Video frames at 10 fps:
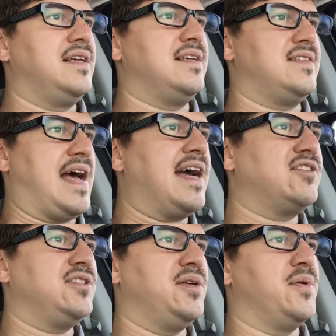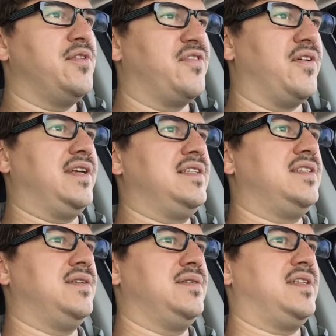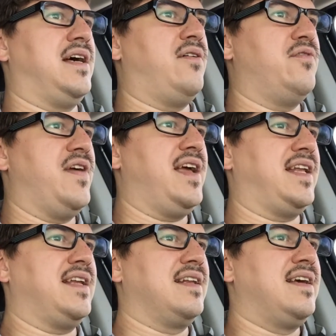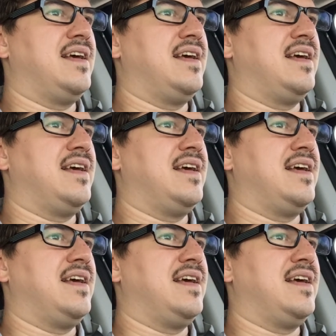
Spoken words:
is actually referring to Elle Fanning.